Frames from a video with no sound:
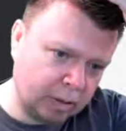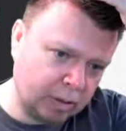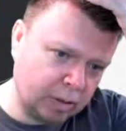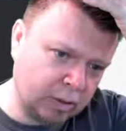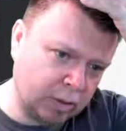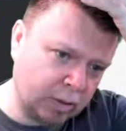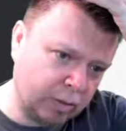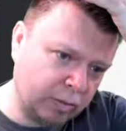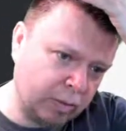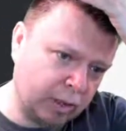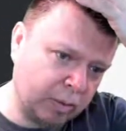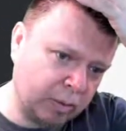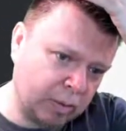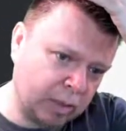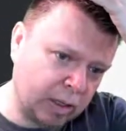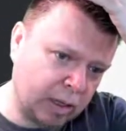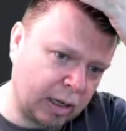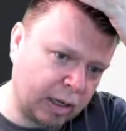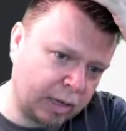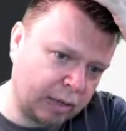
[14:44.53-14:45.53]
So if there was
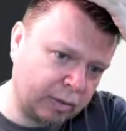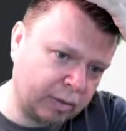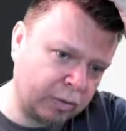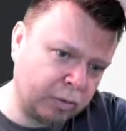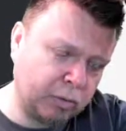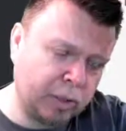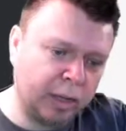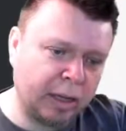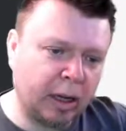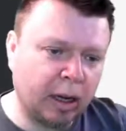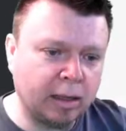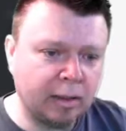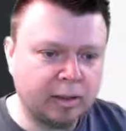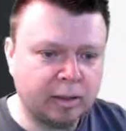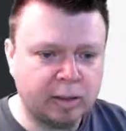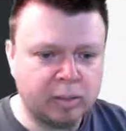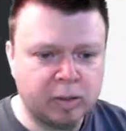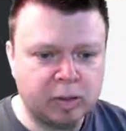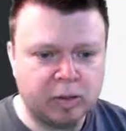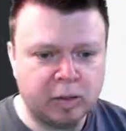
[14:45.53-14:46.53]
like three
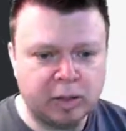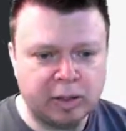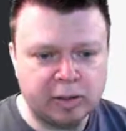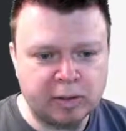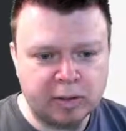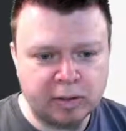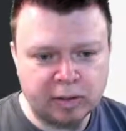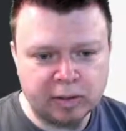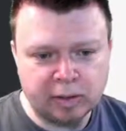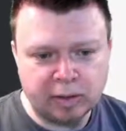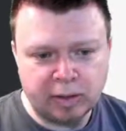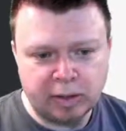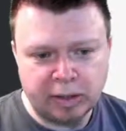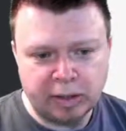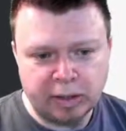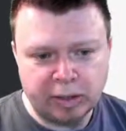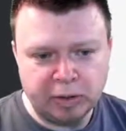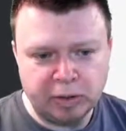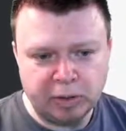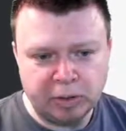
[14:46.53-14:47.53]
items, for instance,
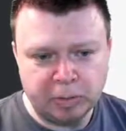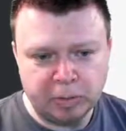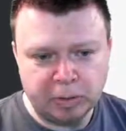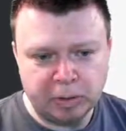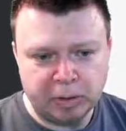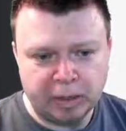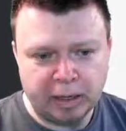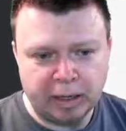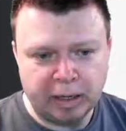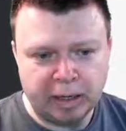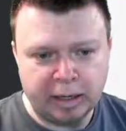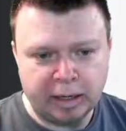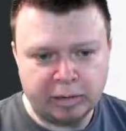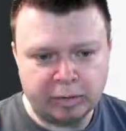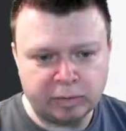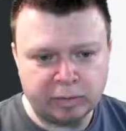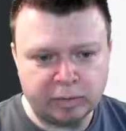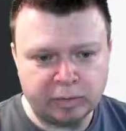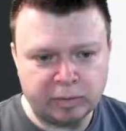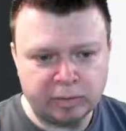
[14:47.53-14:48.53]
then you would
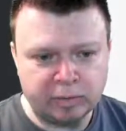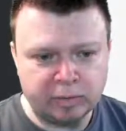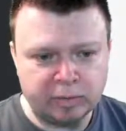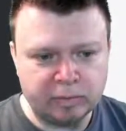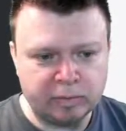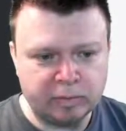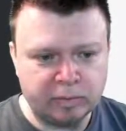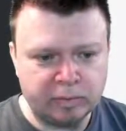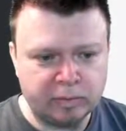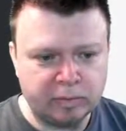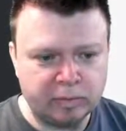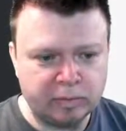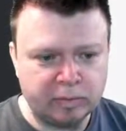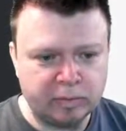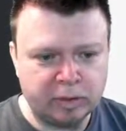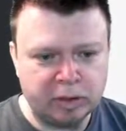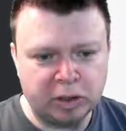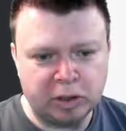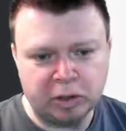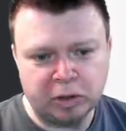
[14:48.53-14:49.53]
have,
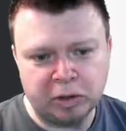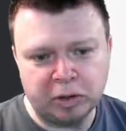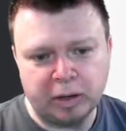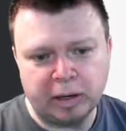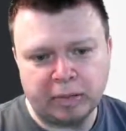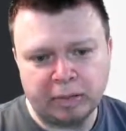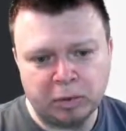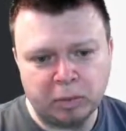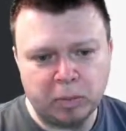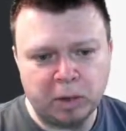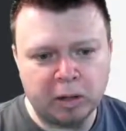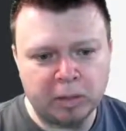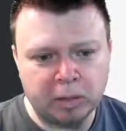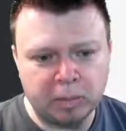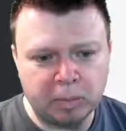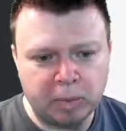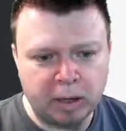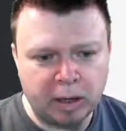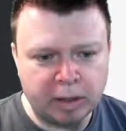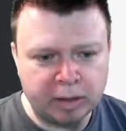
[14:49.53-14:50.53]
you know, you have to
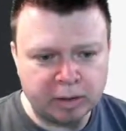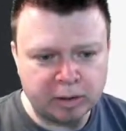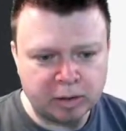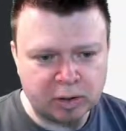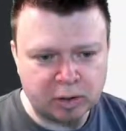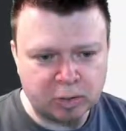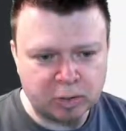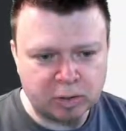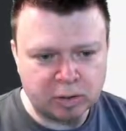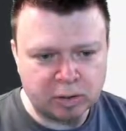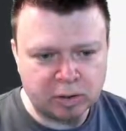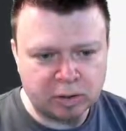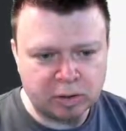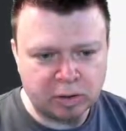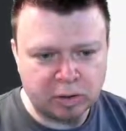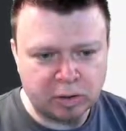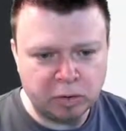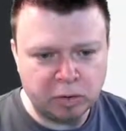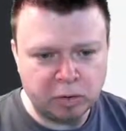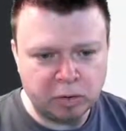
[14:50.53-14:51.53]
multiply it because this was just
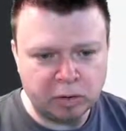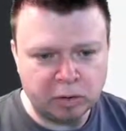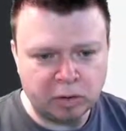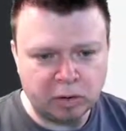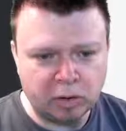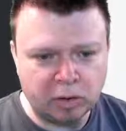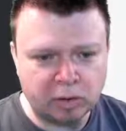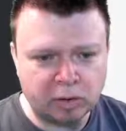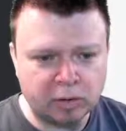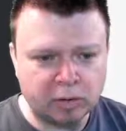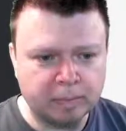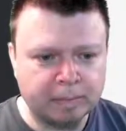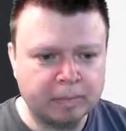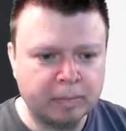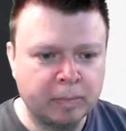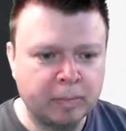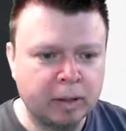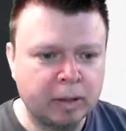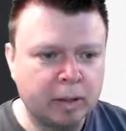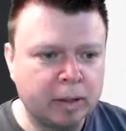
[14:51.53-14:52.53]
the unit cost.
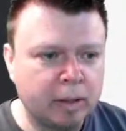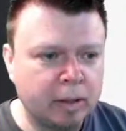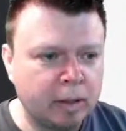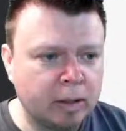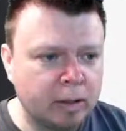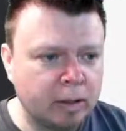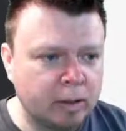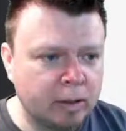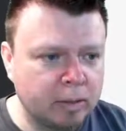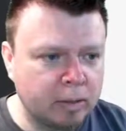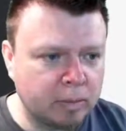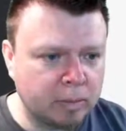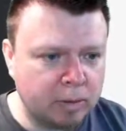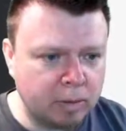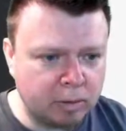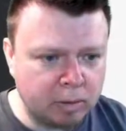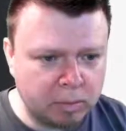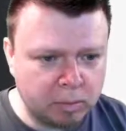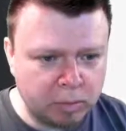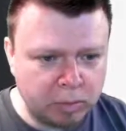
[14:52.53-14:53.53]
So I'm going
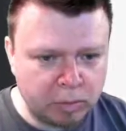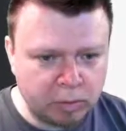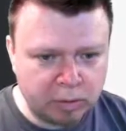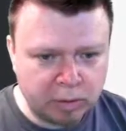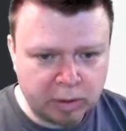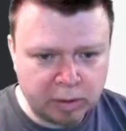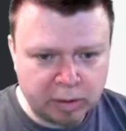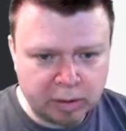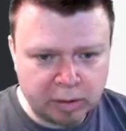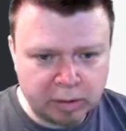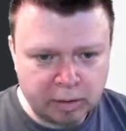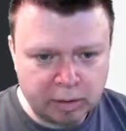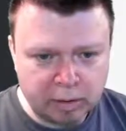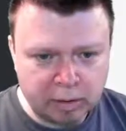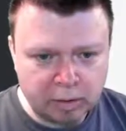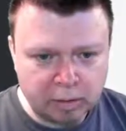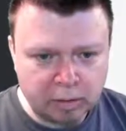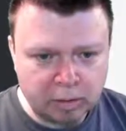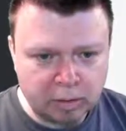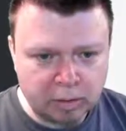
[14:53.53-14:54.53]
to remove the
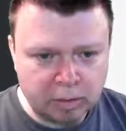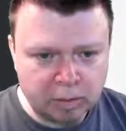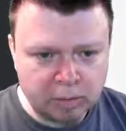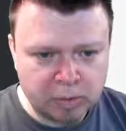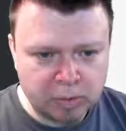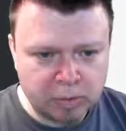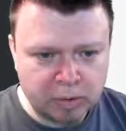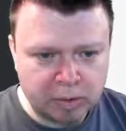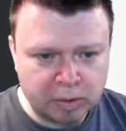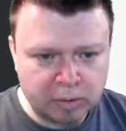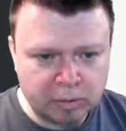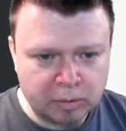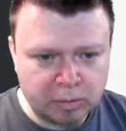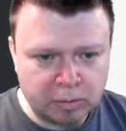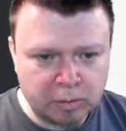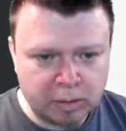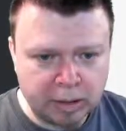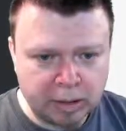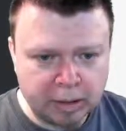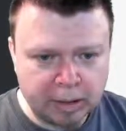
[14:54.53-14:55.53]
little columns we don't
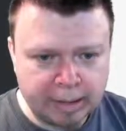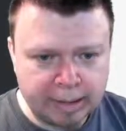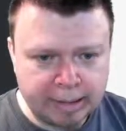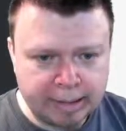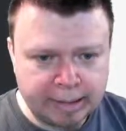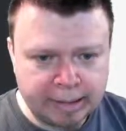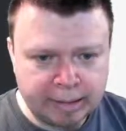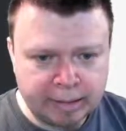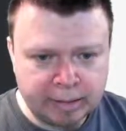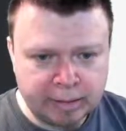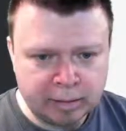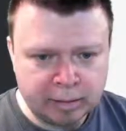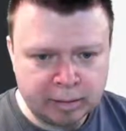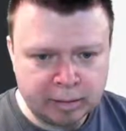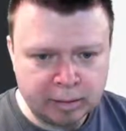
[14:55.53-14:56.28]
really need.